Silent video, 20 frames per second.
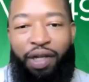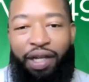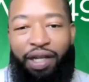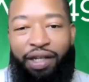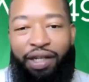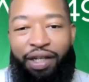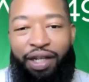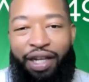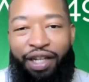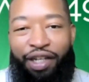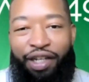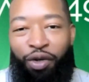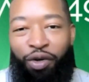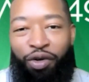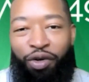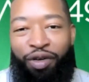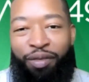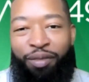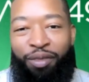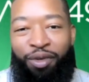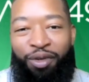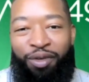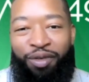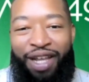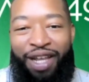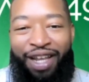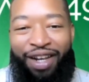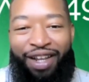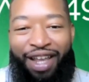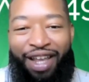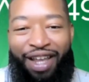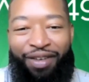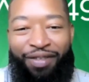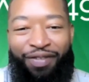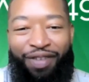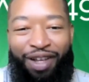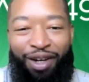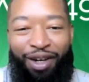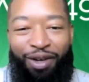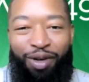And Laura Moon had a
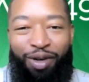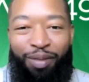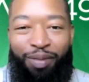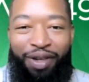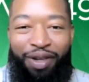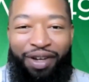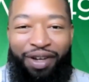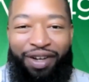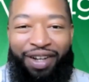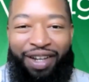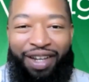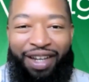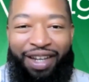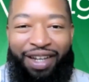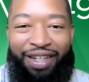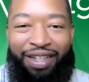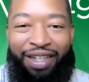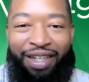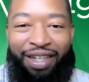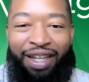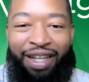follow-up here. And